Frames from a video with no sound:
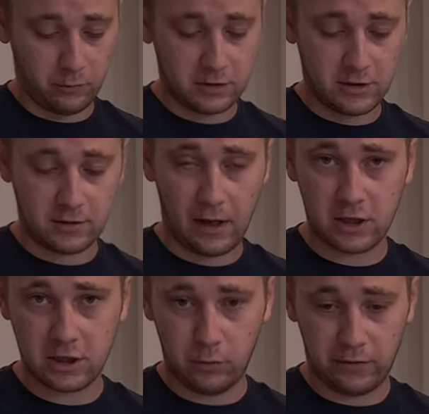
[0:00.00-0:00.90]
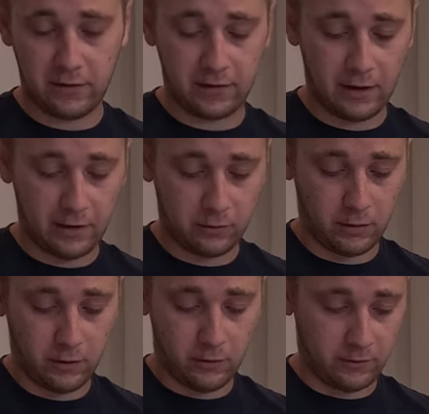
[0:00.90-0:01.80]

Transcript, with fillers: which is actually what this guy is right here,